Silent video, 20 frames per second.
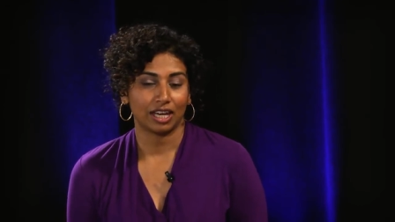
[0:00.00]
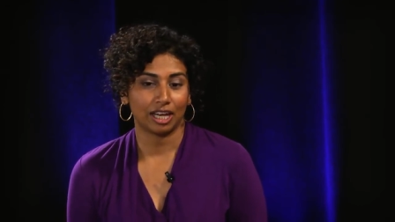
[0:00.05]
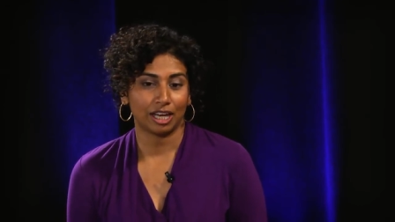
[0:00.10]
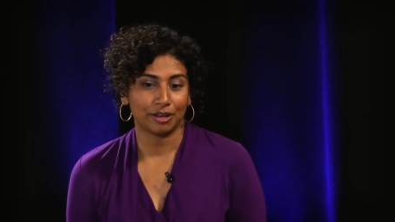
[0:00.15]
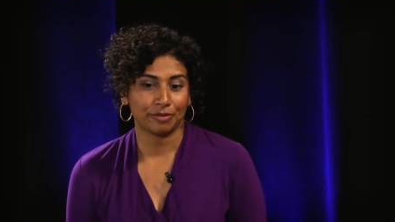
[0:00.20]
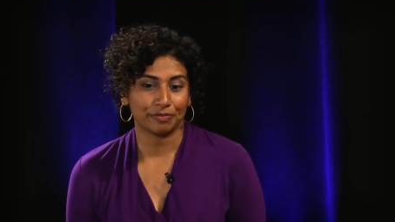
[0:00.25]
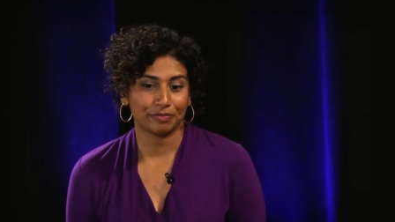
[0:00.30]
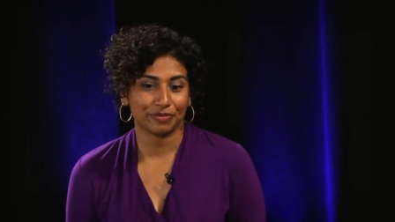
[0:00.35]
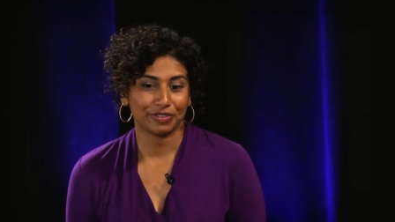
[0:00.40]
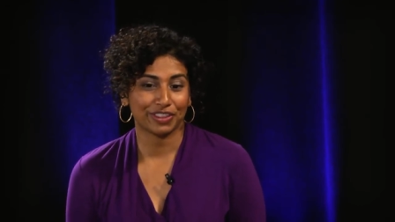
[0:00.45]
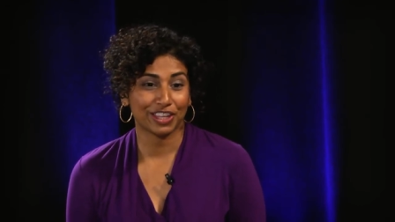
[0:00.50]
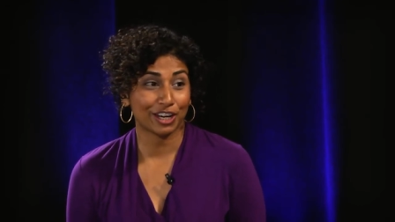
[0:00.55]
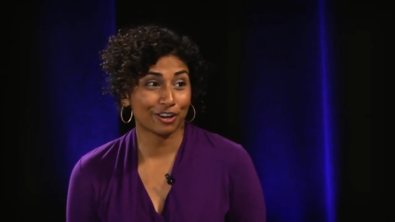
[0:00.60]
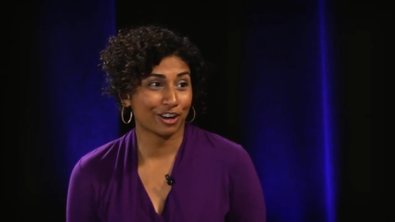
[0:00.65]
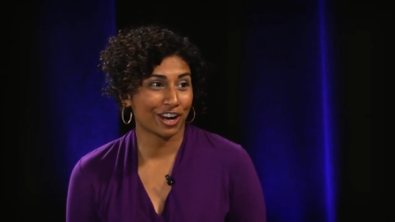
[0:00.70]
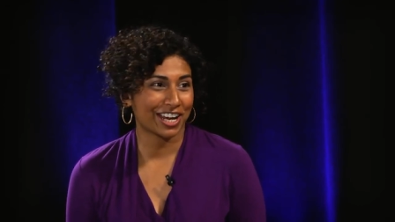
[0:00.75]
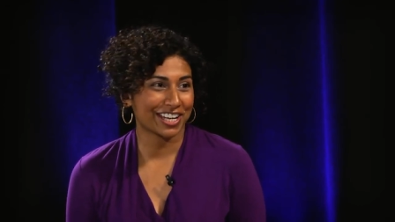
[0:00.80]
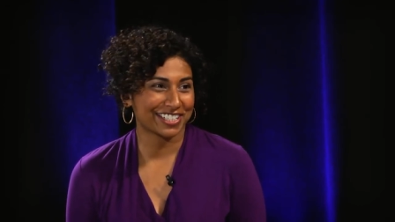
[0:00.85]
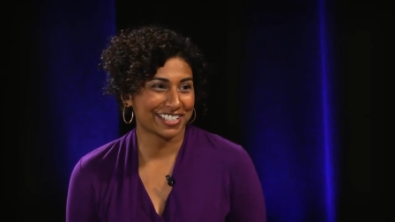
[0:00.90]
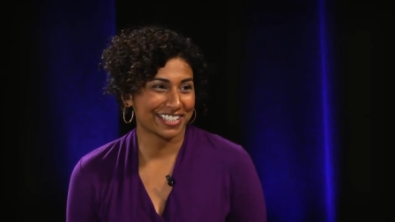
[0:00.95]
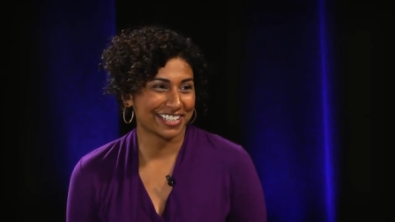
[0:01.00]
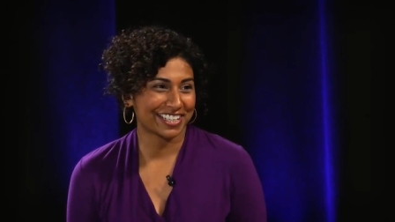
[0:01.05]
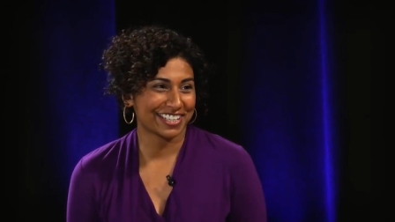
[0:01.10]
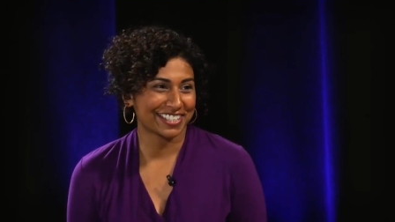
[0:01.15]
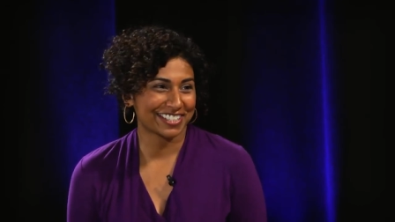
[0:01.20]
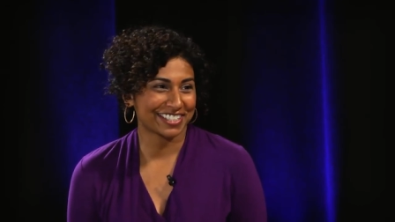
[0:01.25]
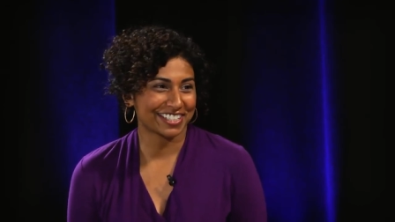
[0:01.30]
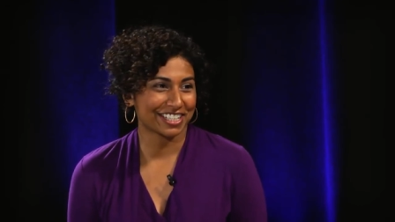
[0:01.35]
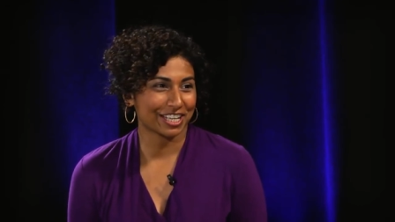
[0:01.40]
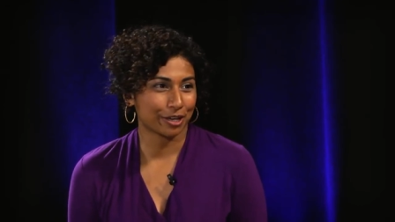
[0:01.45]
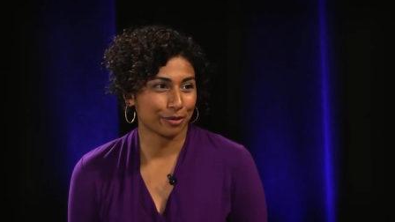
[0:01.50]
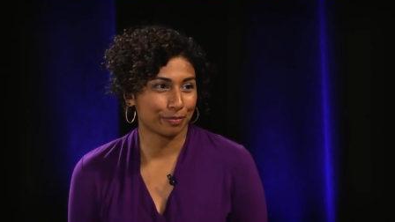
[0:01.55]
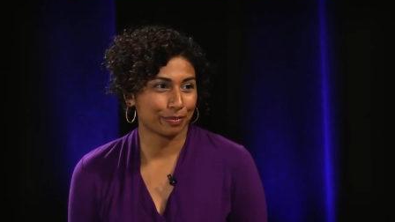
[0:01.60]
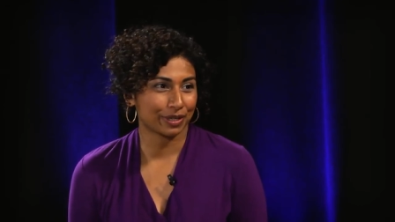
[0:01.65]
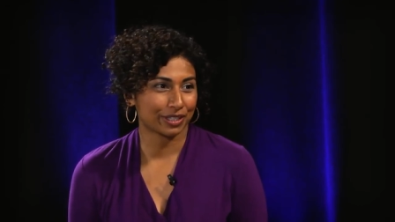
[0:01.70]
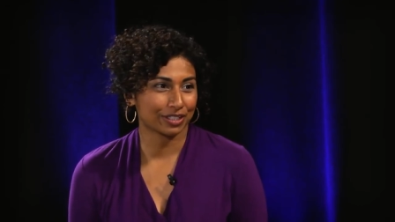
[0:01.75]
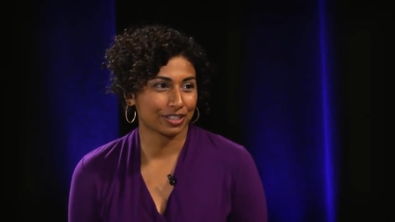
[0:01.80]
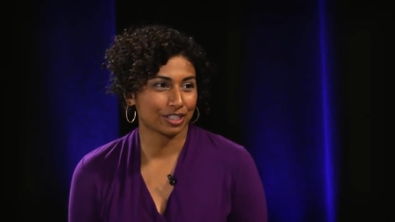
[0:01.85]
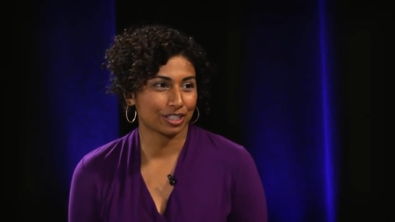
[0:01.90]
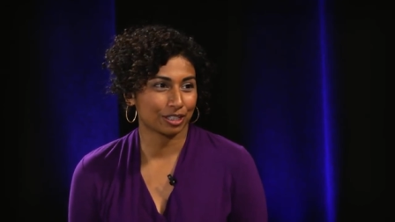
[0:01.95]
their ideas and
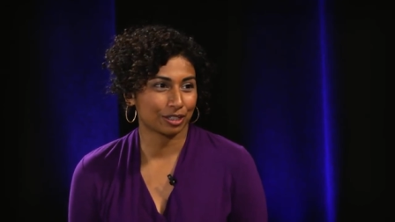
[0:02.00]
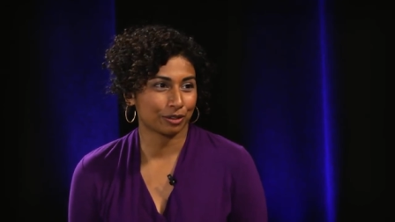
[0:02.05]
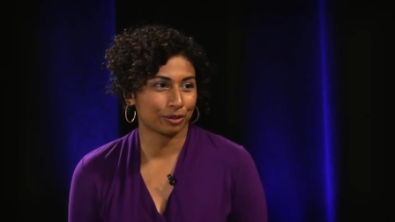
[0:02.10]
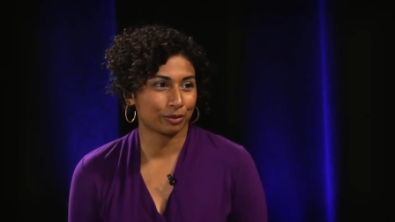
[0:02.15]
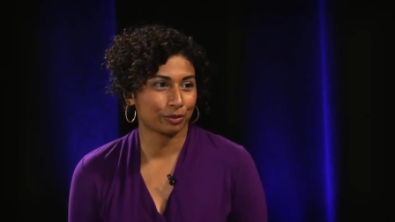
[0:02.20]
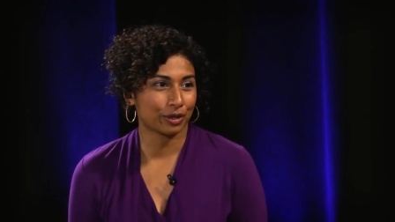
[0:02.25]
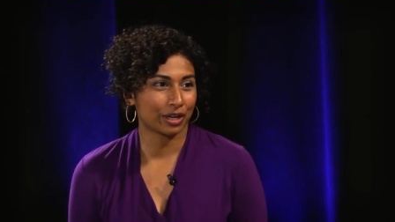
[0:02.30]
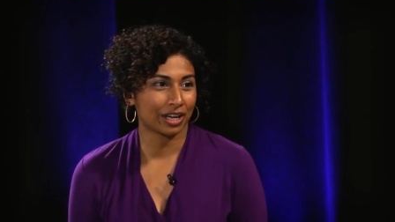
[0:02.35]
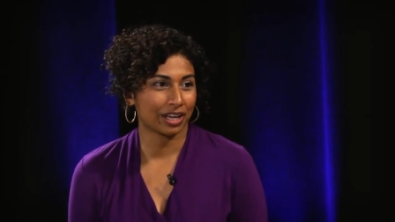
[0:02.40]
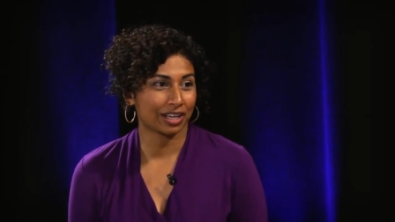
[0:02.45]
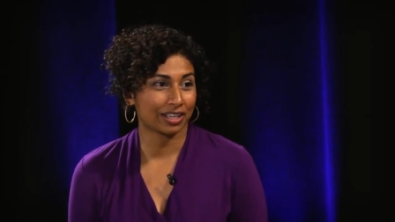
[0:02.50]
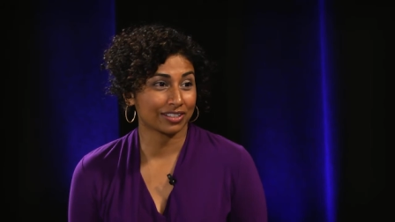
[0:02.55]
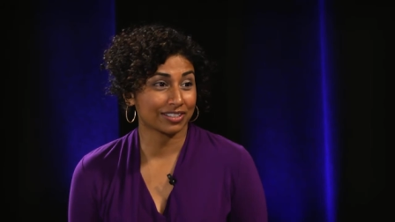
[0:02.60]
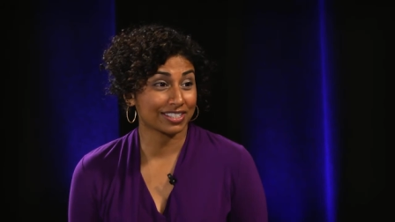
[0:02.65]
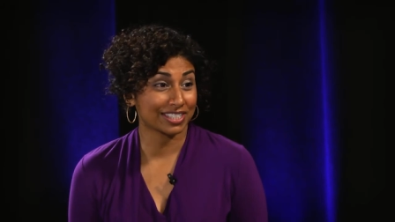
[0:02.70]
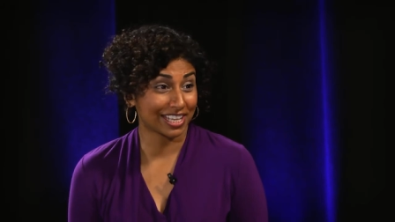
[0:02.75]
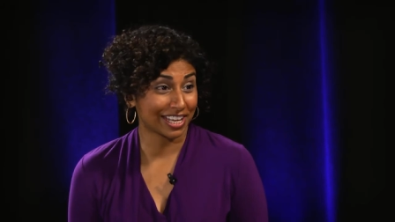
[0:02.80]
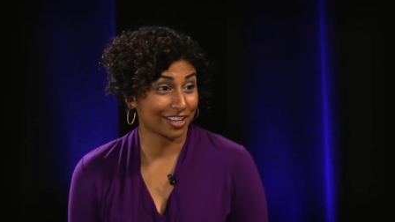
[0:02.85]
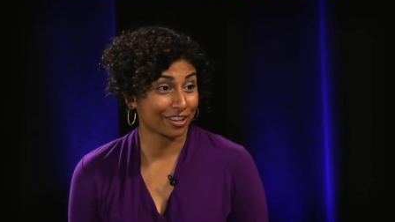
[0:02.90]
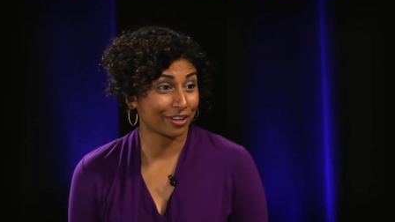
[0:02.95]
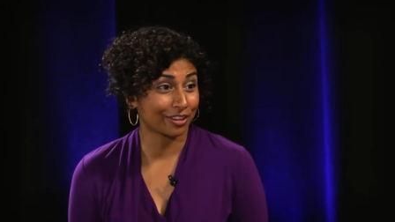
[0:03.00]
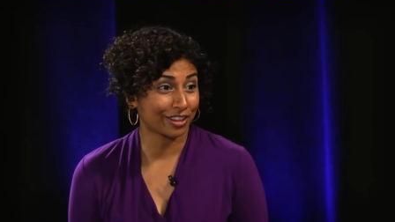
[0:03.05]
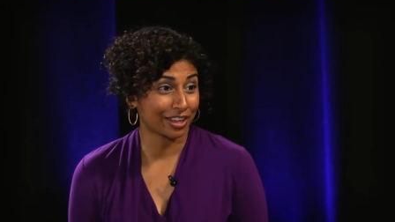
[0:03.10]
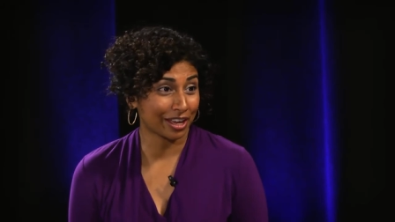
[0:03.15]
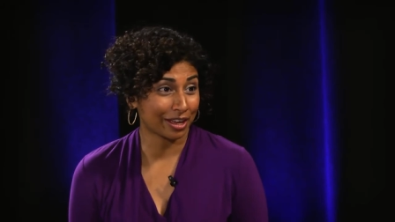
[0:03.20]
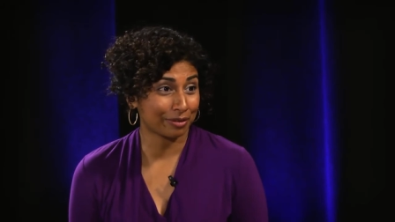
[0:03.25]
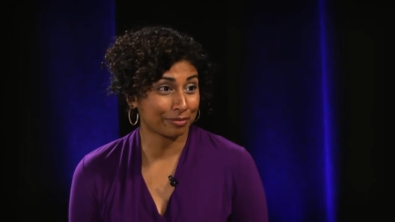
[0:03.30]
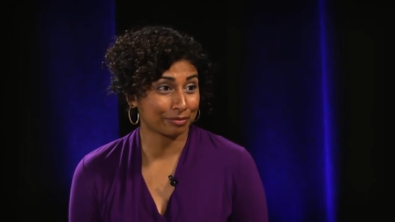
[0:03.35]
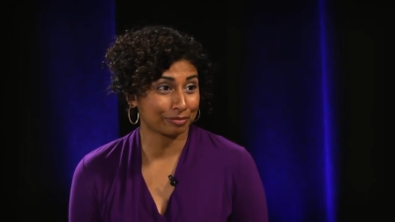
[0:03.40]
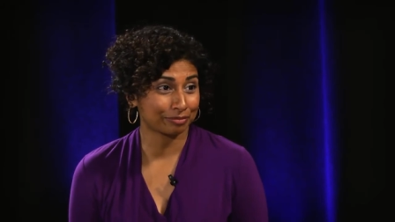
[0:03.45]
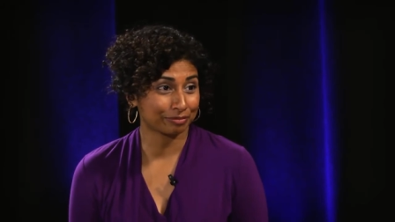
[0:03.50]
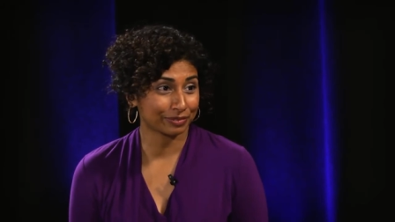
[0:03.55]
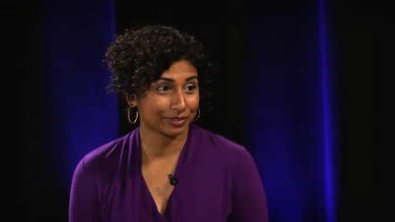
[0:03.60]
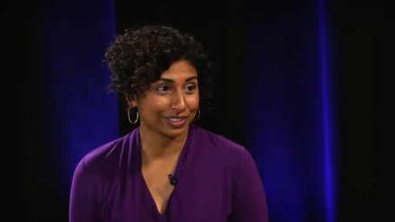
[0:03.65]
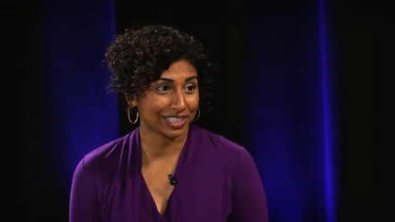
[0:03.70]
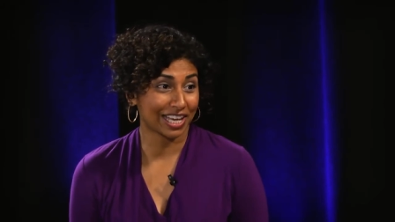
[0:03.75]
helping to scale them,